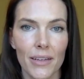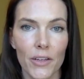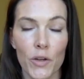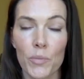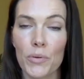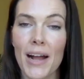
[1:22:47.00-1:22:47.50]

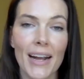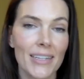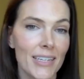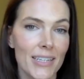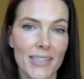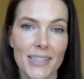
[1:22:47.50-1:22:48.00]
your
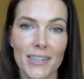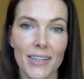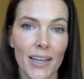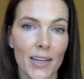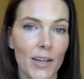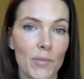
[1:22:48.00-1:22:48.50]
practice
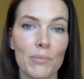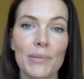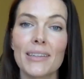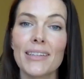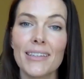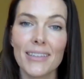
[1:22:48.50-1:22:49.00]
can
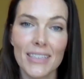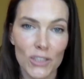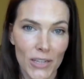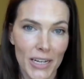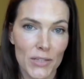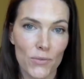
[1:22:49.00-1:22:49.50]
completely
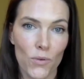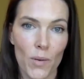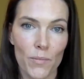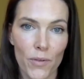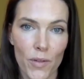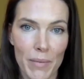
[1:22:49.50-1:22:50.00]
transform
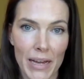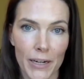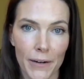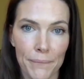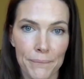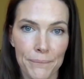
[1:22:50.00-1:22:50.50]
for the better.
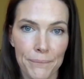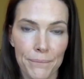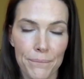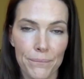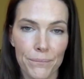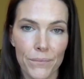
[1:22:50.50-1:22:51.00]

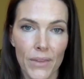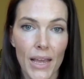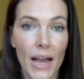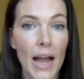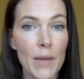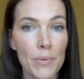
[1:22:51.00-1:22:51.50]

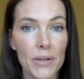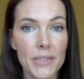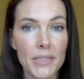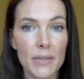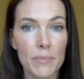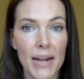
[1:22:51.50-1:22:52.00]
I
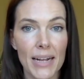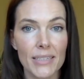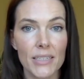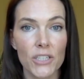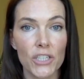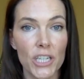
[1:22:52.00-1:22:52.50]
personally
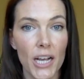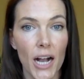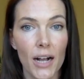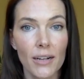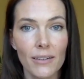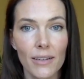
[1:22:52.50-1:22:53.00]
practice
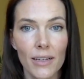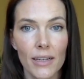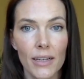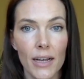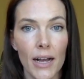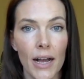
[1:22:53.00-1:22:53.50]
Qigong.
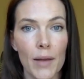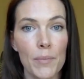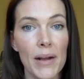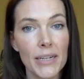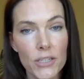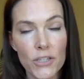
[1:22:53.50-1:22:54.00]
I
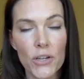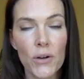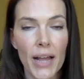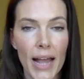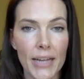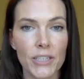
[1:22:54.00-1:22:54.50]
practice
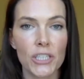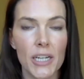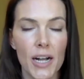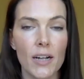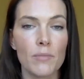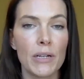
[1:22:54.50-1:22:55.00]
yoga and
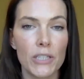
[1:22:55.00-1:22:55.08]
Qigong, but